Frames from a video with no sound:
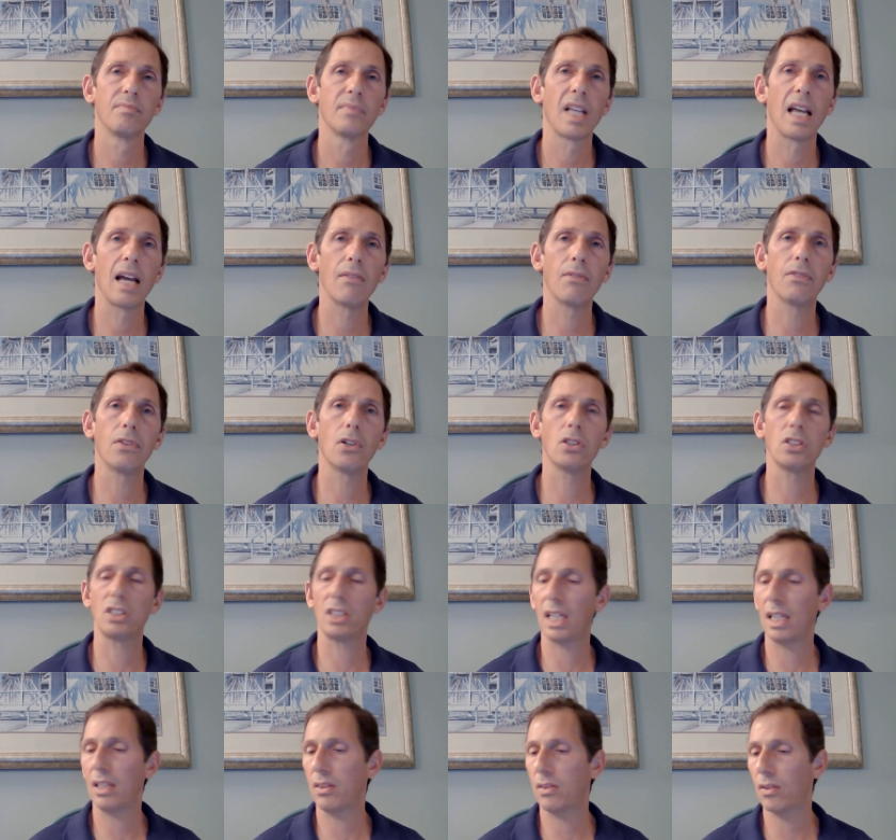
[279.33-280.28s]
At first,
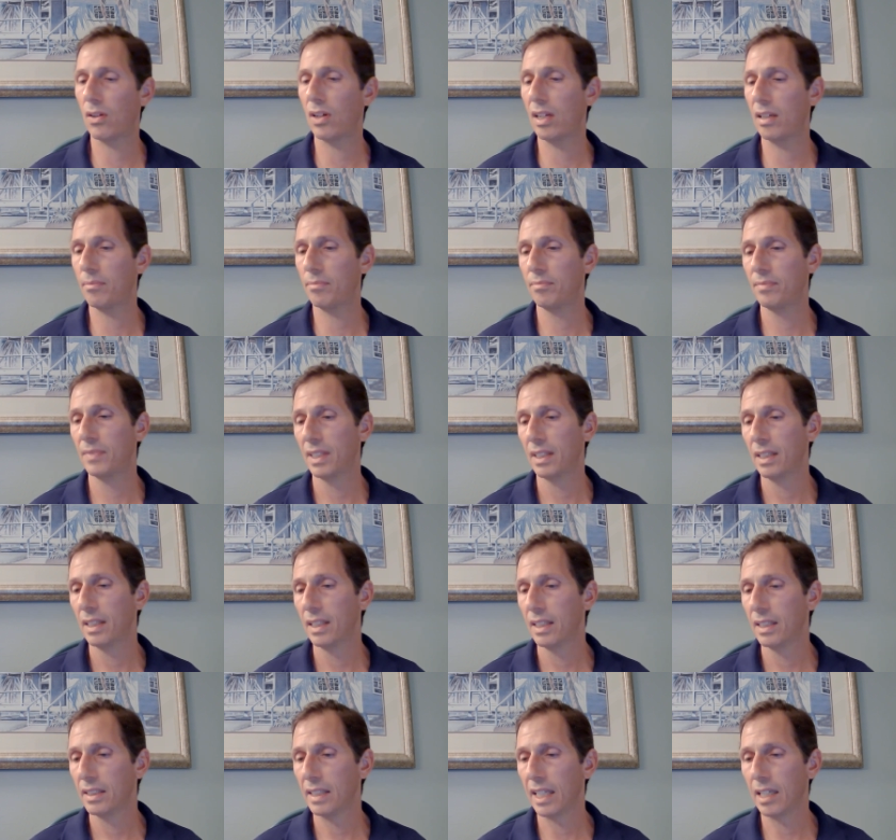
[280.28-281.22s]
I thought
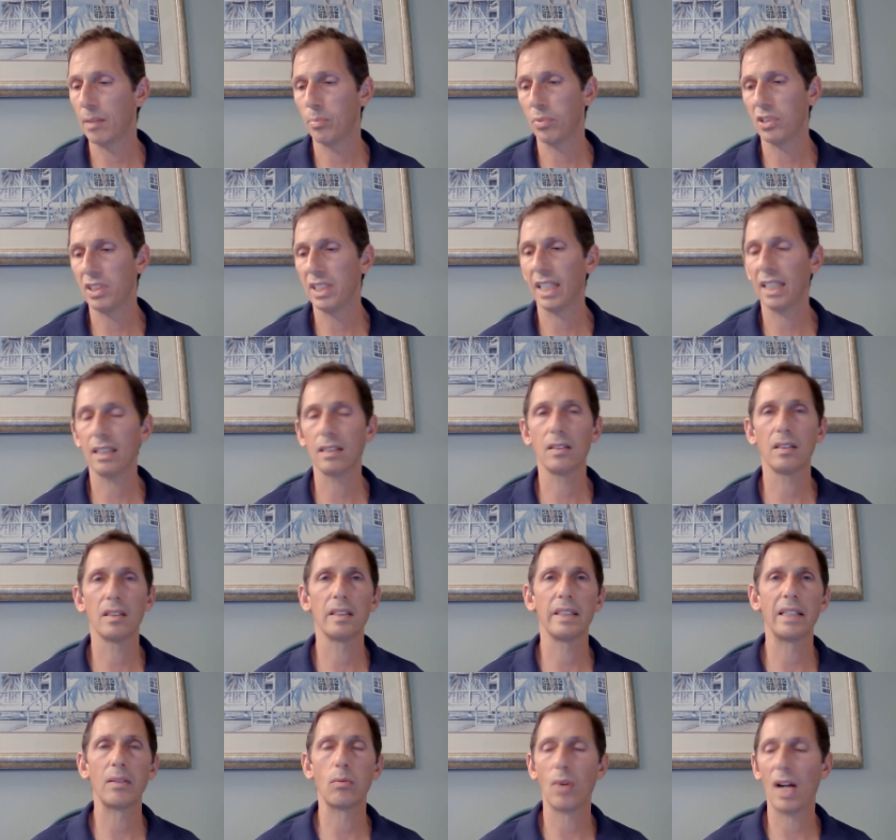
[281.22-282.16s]
that a
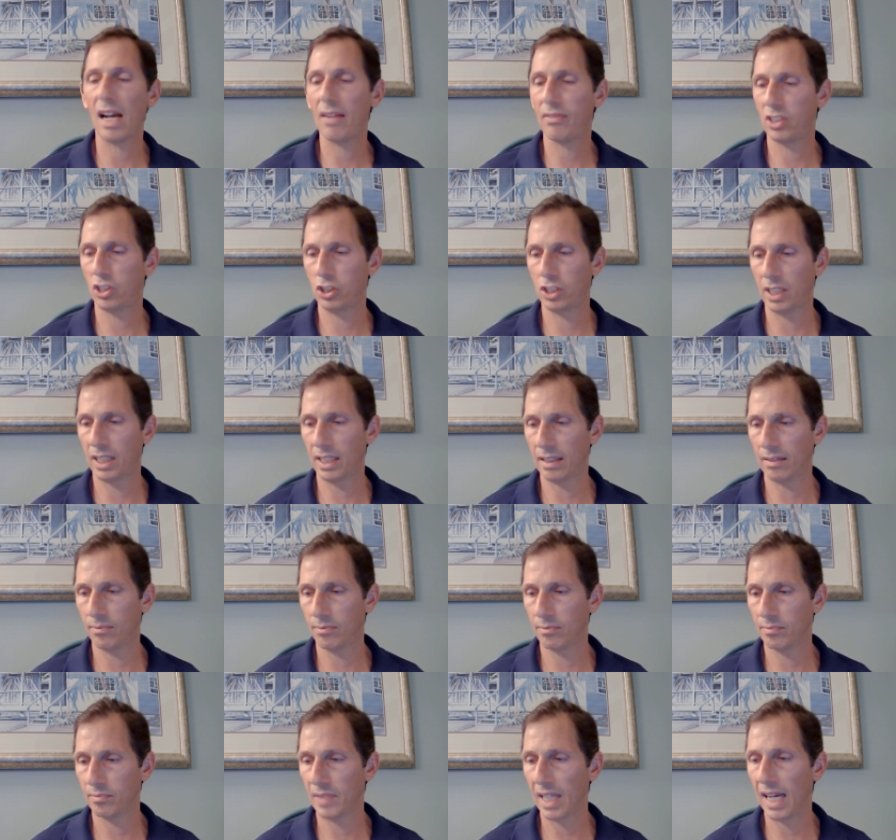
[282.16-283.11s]
particularly ravishing
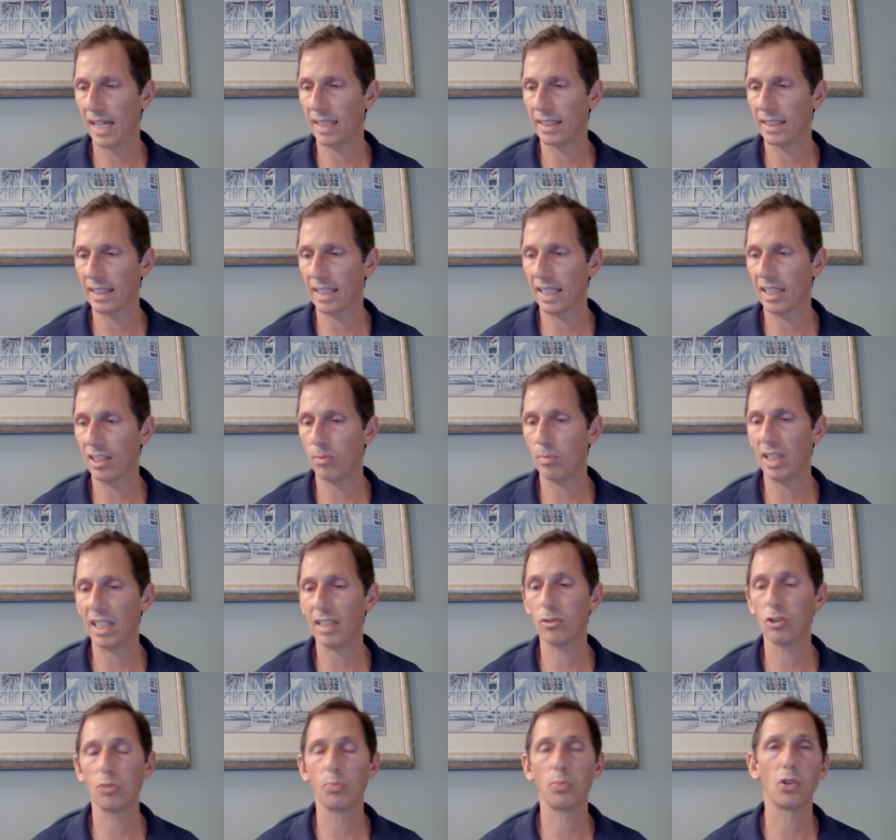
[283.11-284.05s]
alligator may
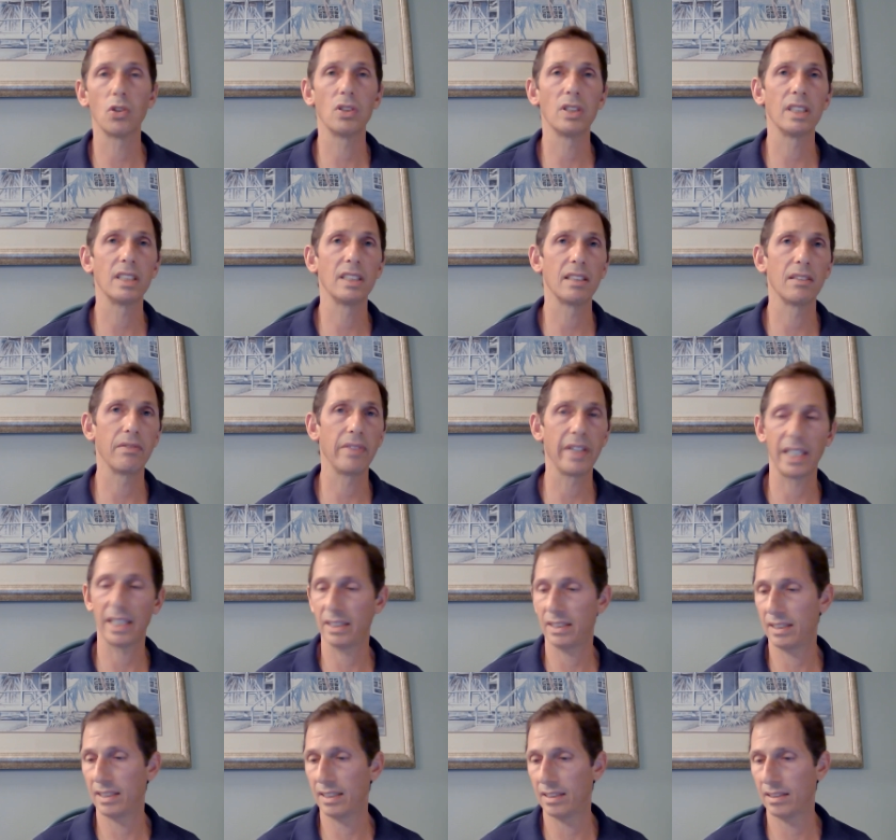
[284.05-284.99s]
have spurned his
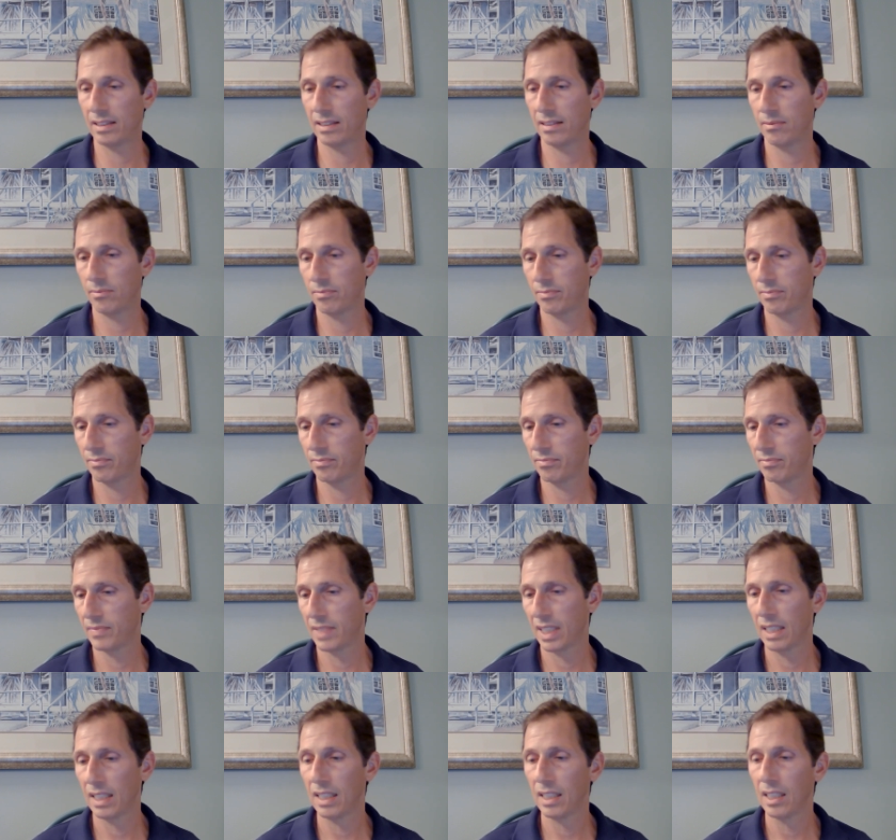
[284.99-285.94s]
advances,
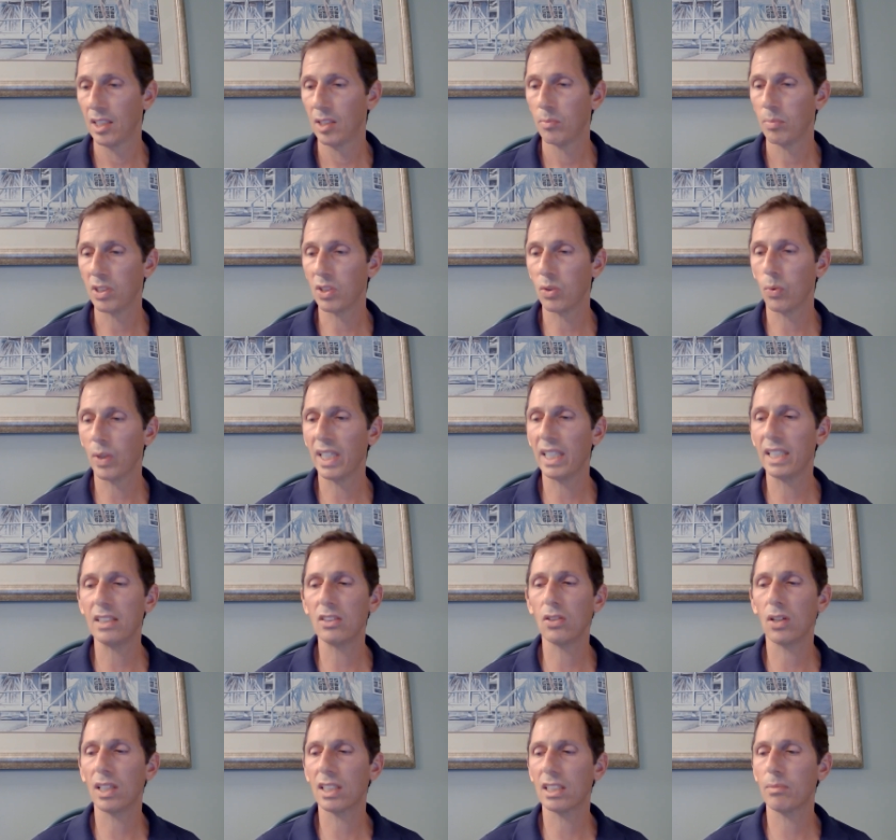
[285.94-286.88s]
but the way he
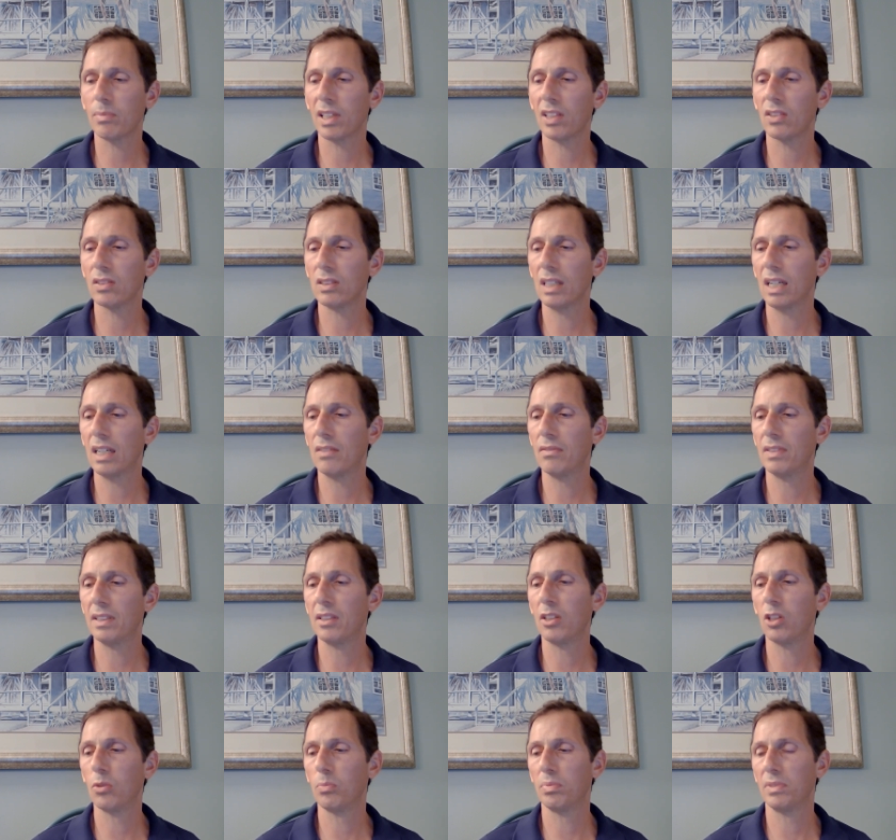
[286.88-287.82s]
talked about love and
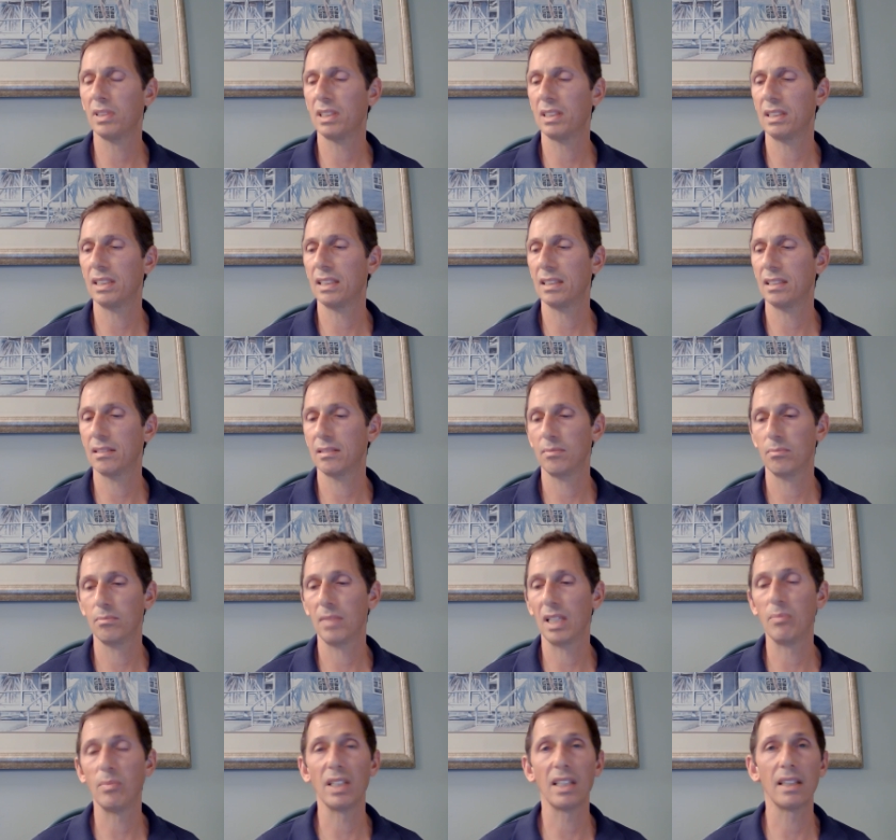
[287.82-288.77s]
hopelessness
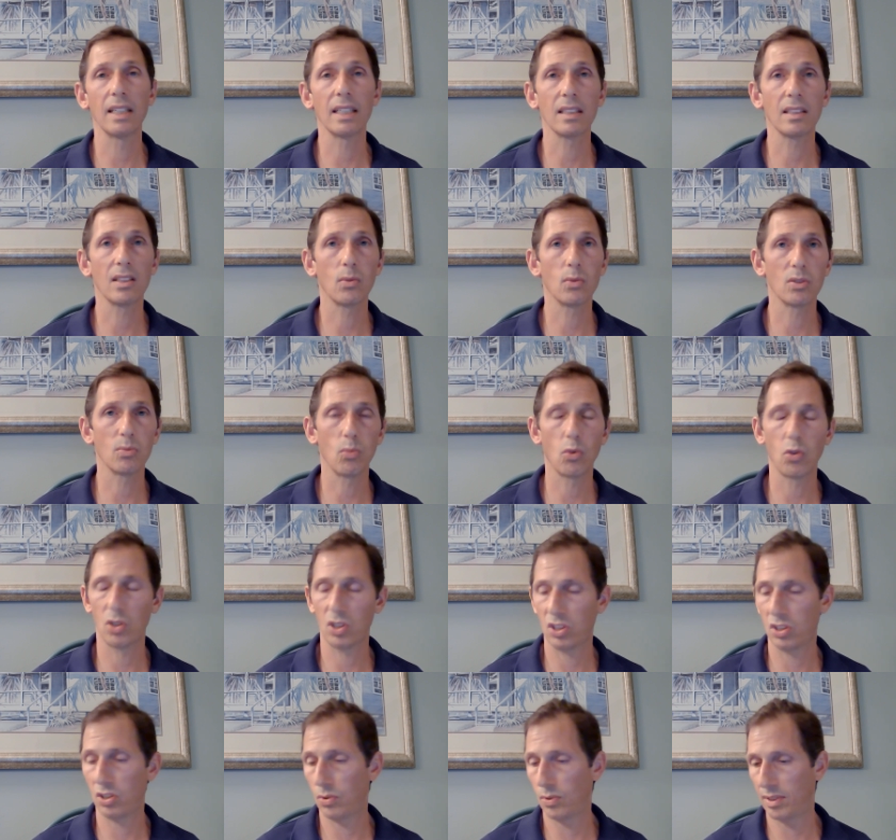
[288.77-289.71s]
made me think there was
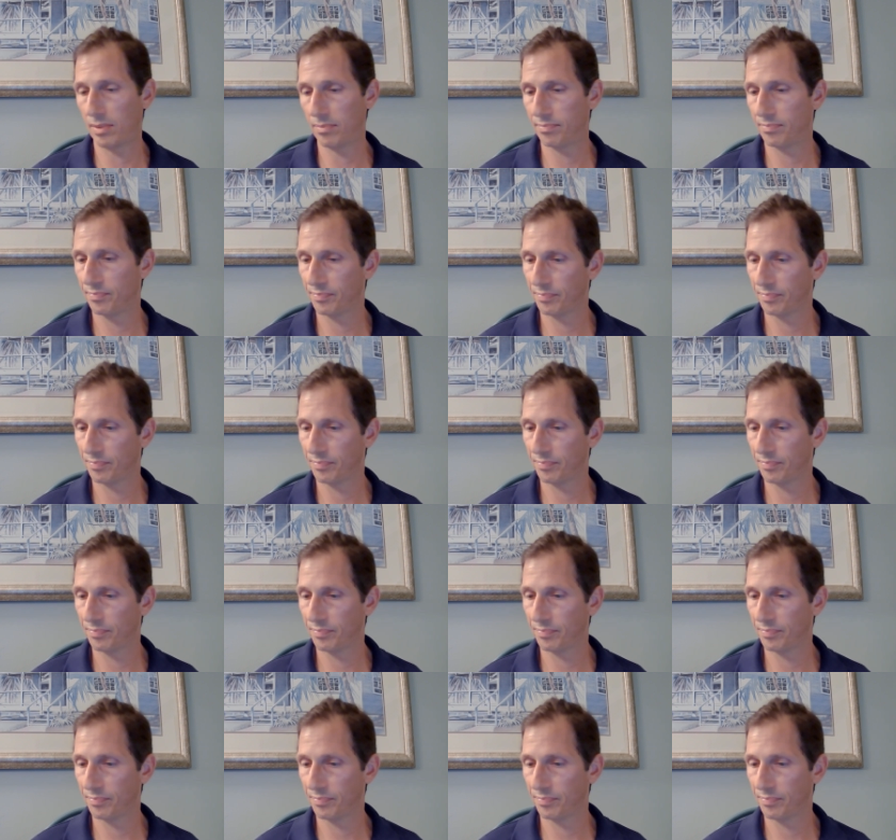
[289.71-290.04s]
more to it.